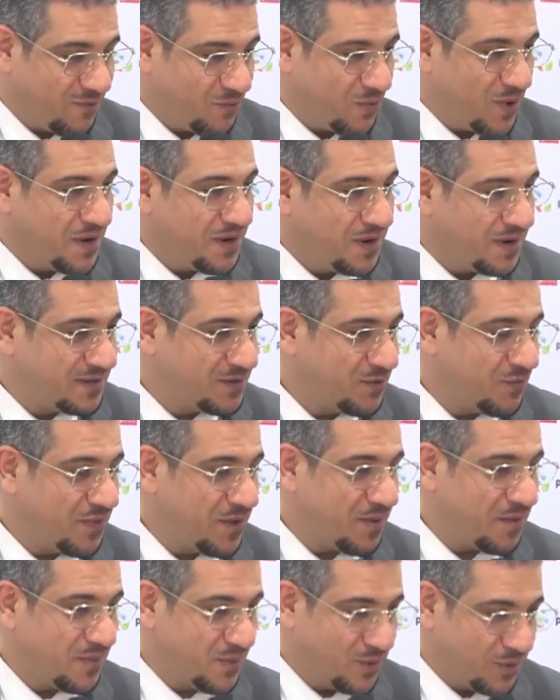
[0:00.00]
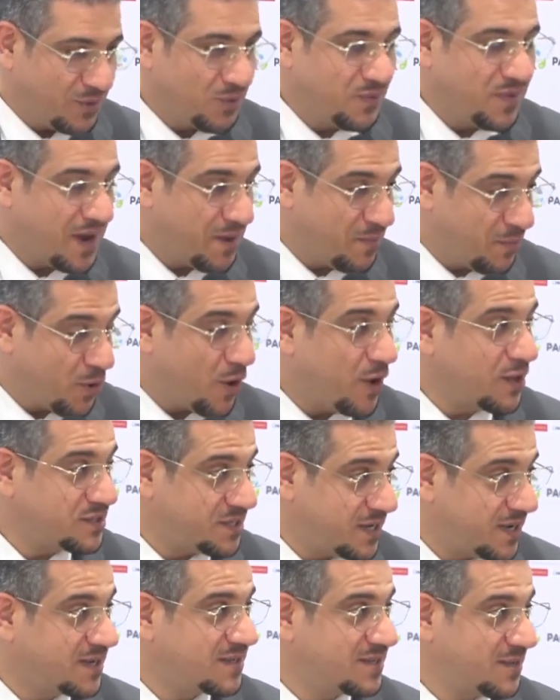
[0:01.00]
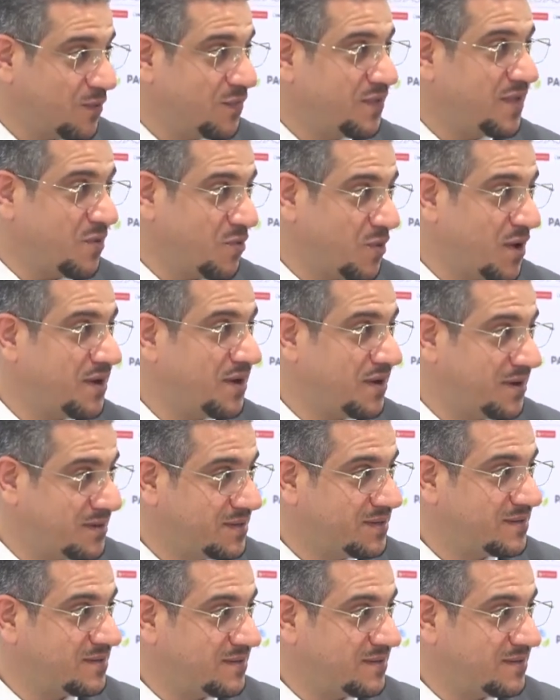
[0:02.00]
winners, to their projects, of the winners?